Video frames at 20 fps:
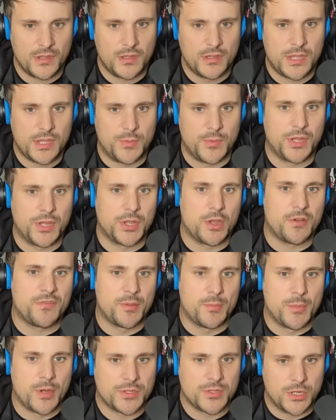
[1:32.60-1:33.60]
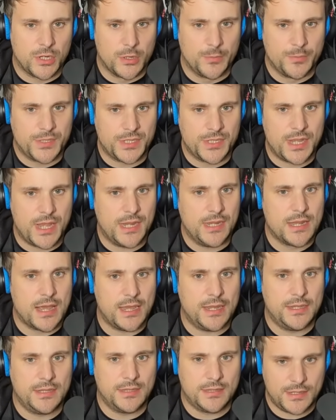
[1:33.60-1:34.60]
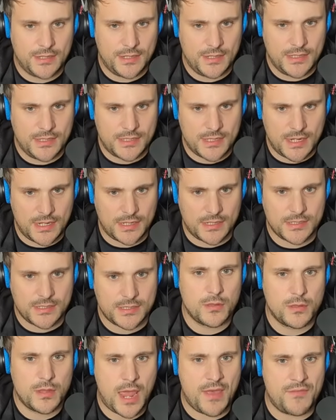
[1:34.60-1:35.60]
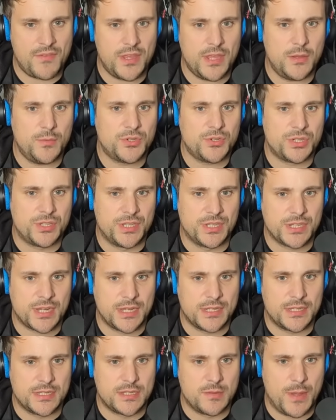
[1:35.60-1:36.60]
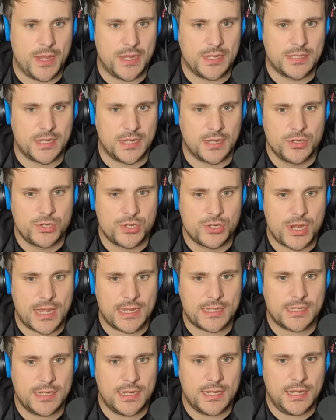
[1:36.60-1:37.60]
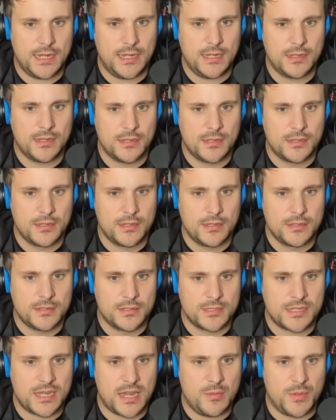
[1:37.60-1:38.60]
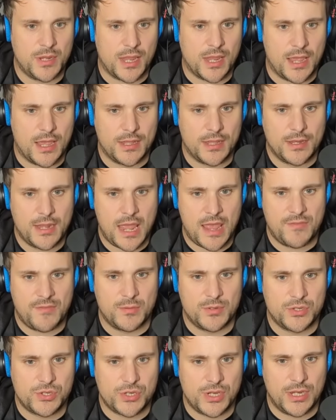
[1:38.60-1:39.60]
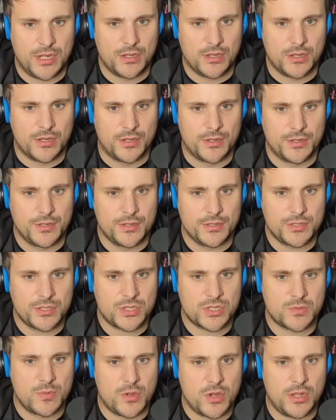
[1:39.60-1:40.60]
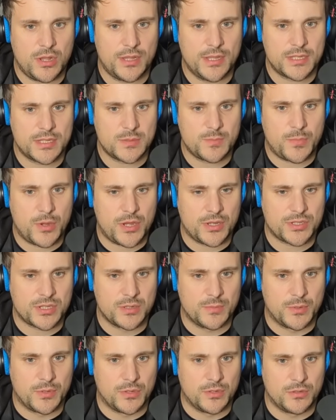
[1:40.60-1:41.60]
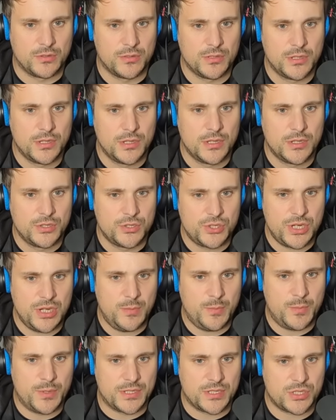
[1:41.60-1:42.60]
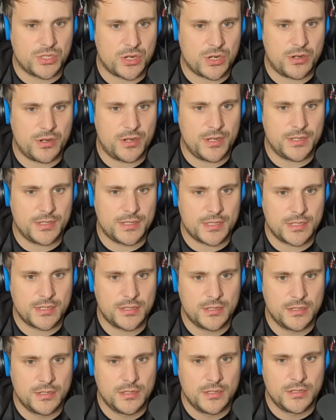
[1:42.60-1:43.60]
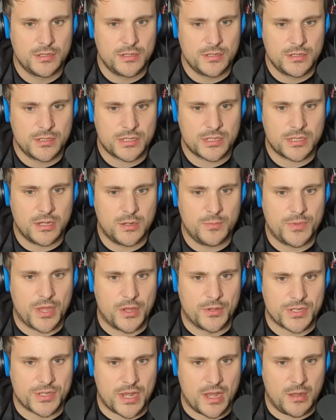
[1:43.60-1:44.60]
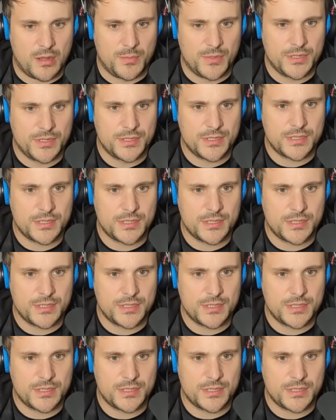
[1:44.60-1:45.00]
Then we're going to go for the most up-to-date 1936 heavy, which in this case is the basic chassis. Same again, heavy machine gun, smallest possible, cheapest turret, slope those armors,